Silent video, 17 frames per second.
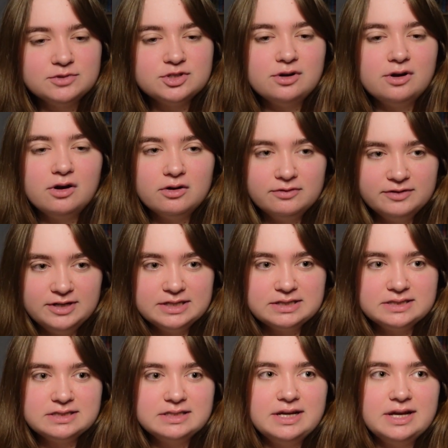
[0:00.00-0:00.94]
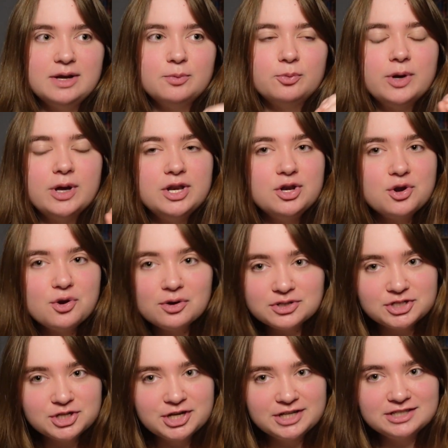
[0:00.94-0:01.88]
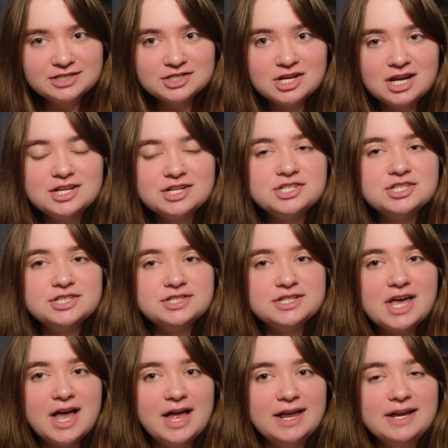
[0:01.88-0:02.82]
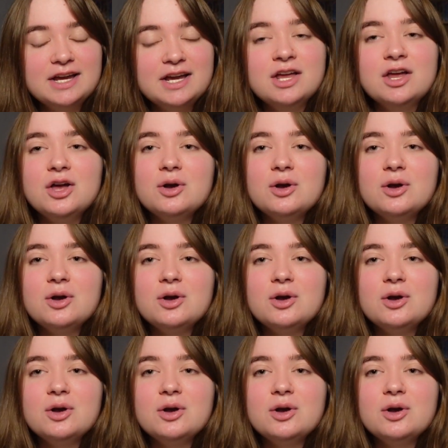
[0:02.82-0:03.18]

so obviously we're not doing this challenge today.